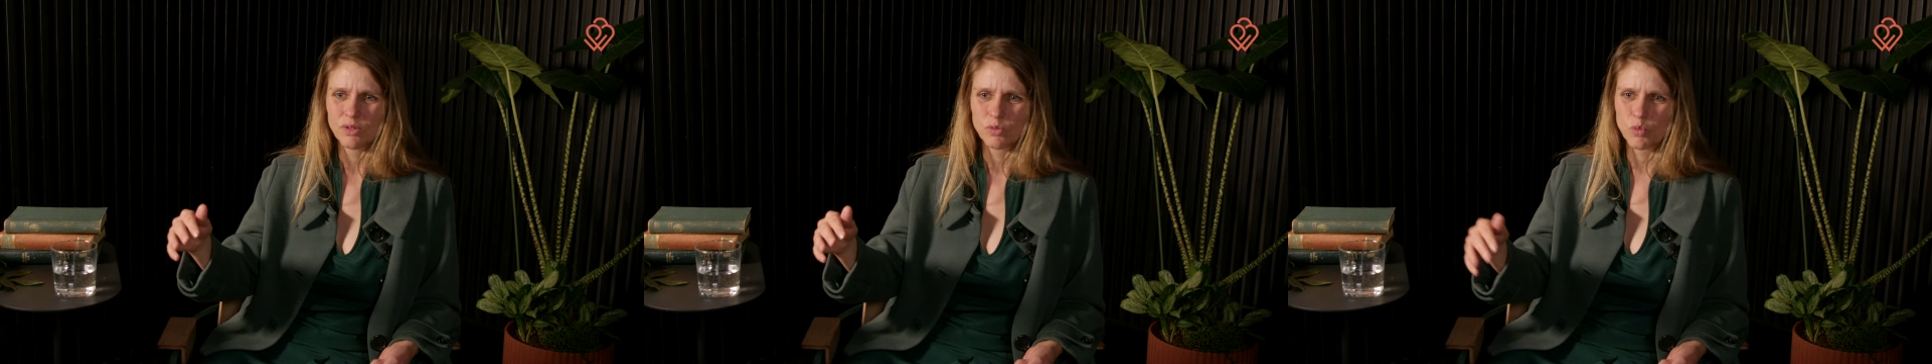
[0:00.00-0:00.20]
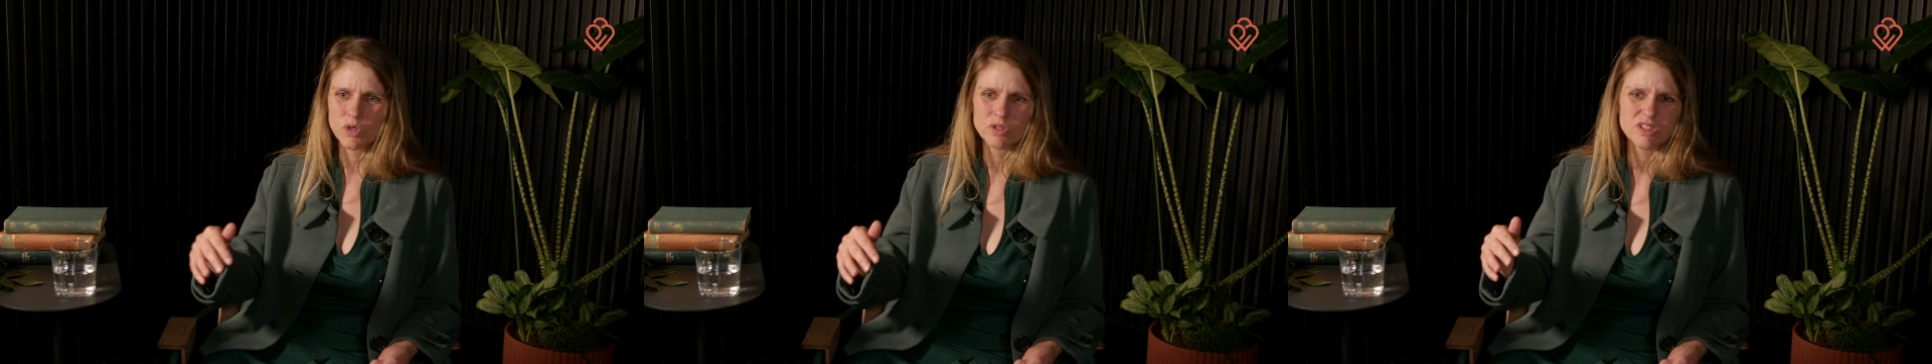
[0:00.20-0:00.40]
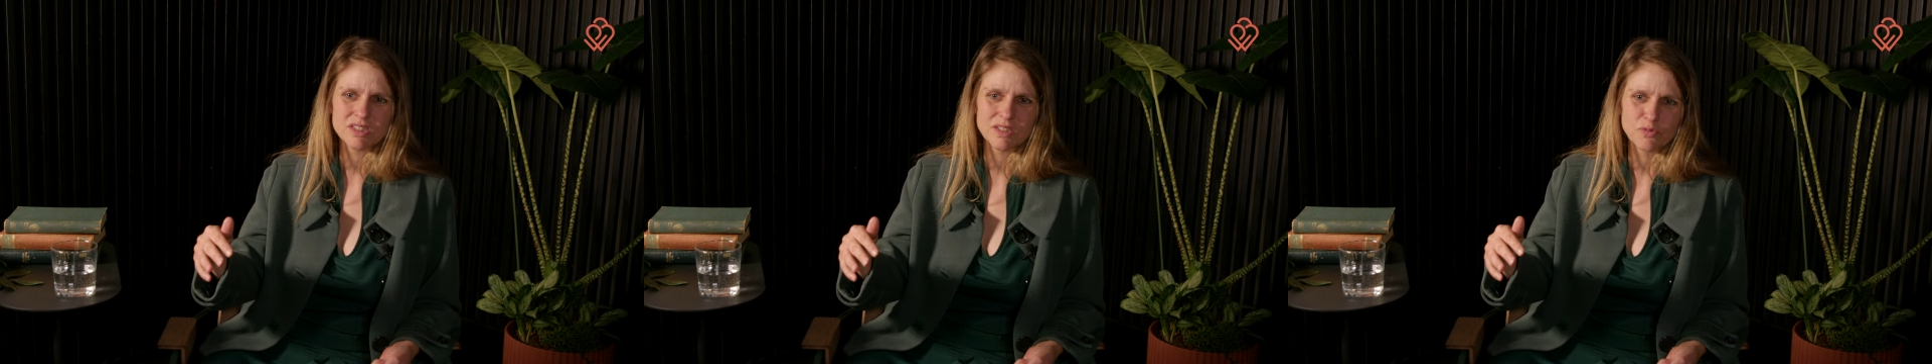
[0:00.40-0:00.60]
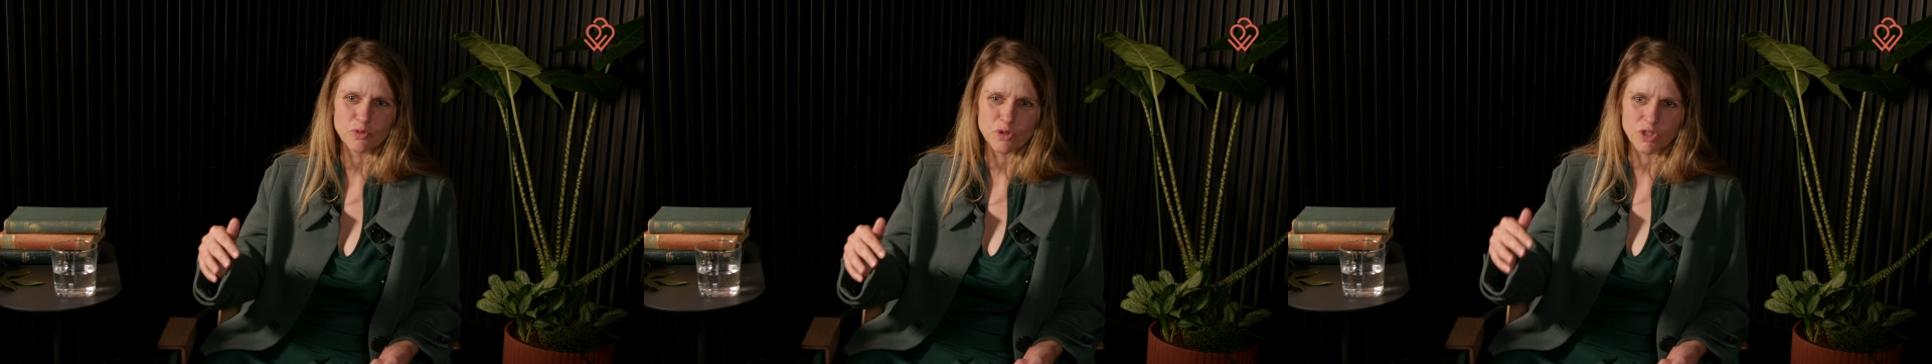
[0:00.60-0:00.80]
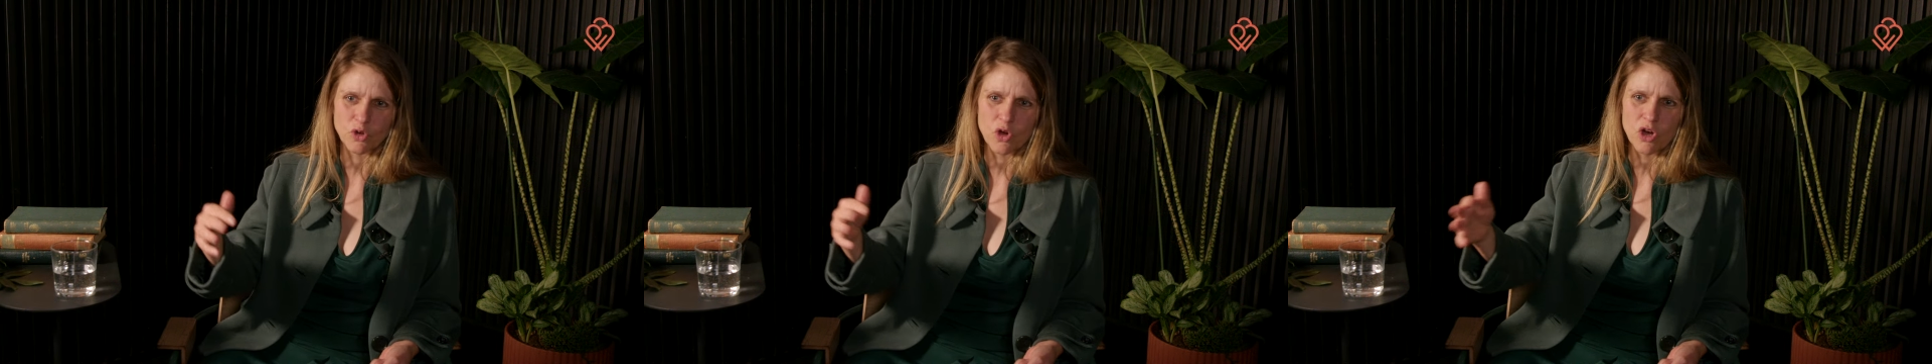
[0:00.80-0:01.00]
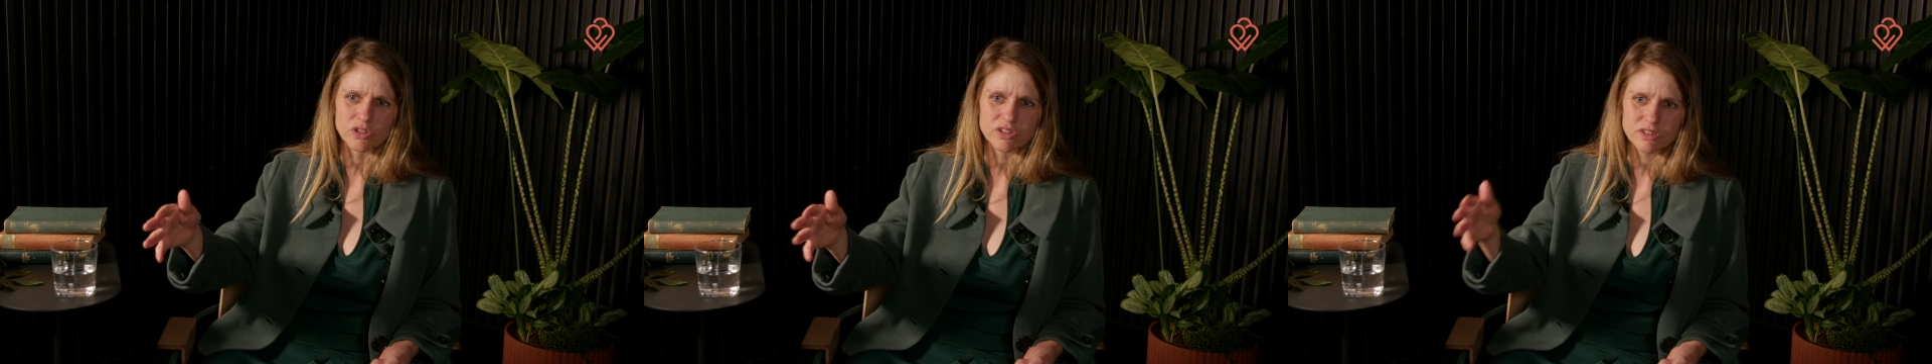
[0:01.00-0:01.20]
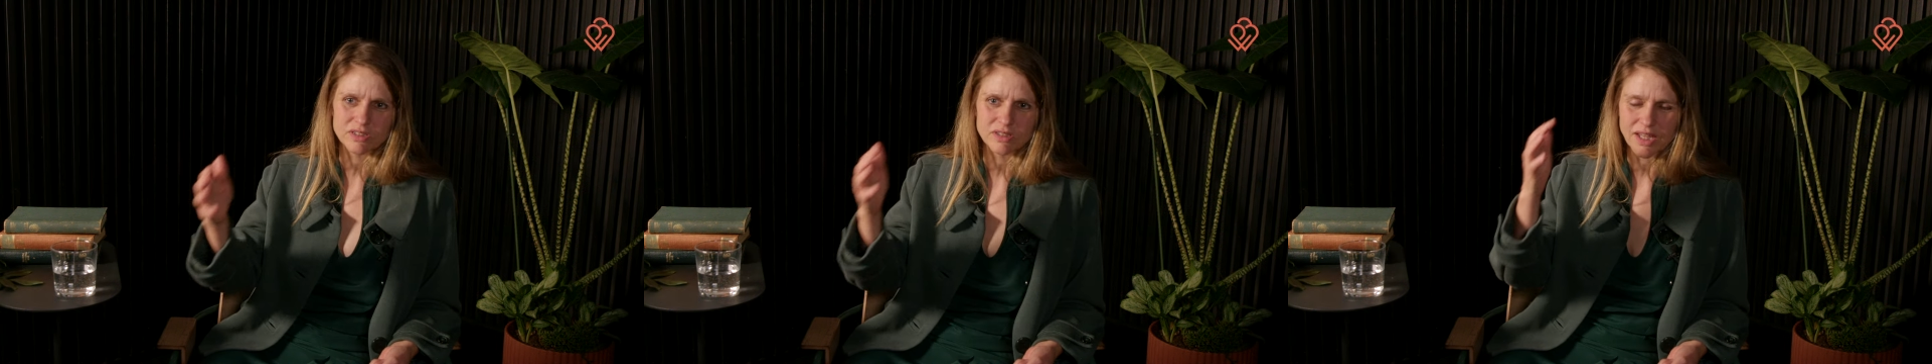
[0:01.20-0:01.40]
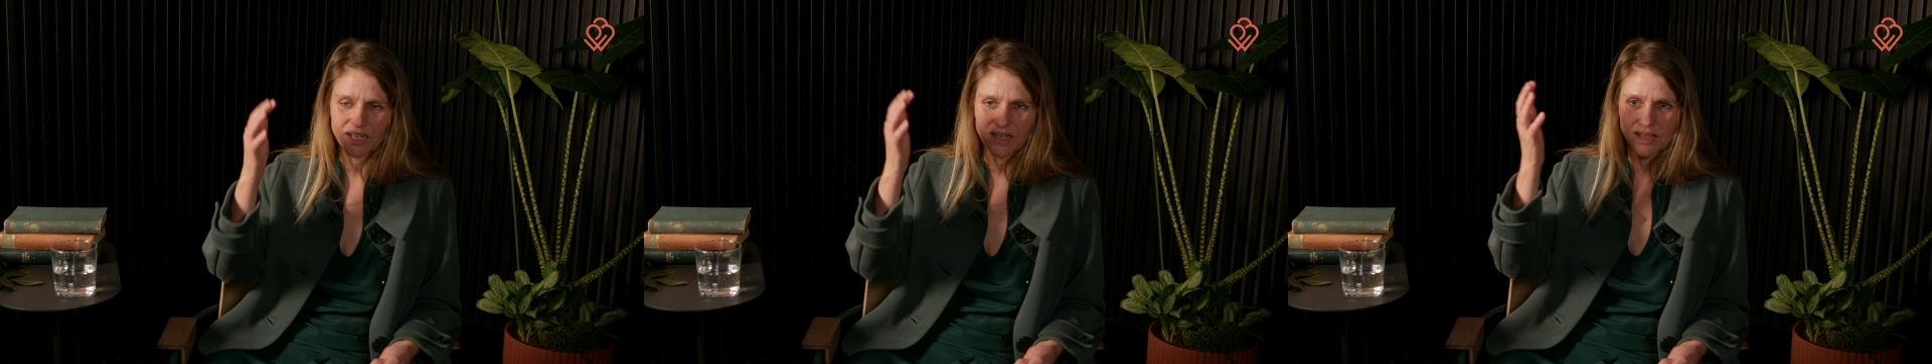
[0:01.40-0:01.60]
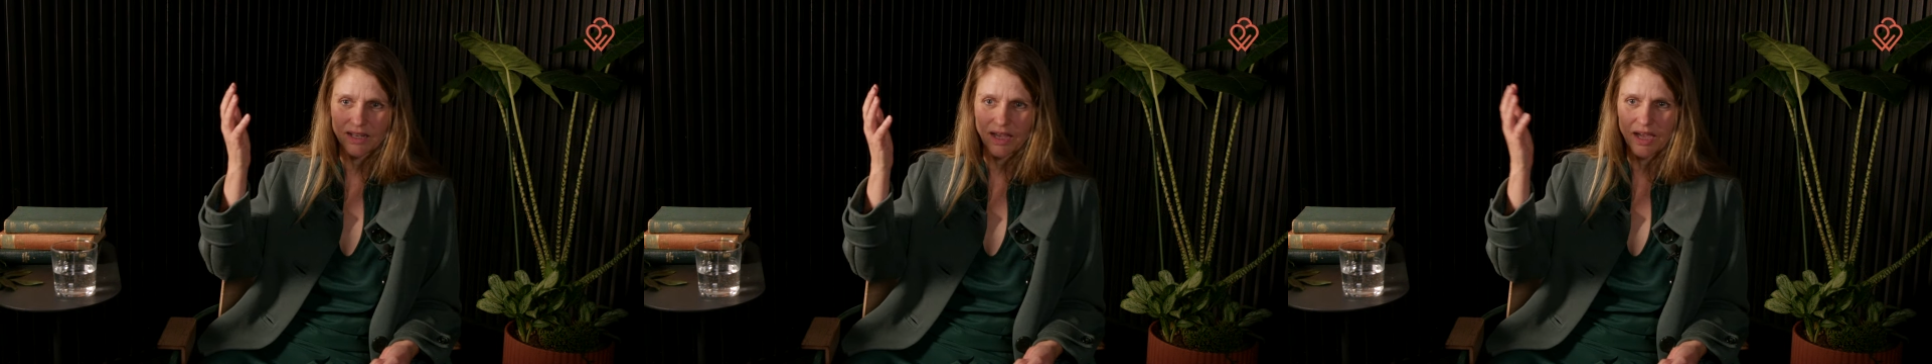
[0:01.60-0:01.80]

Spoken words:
Once he forgot that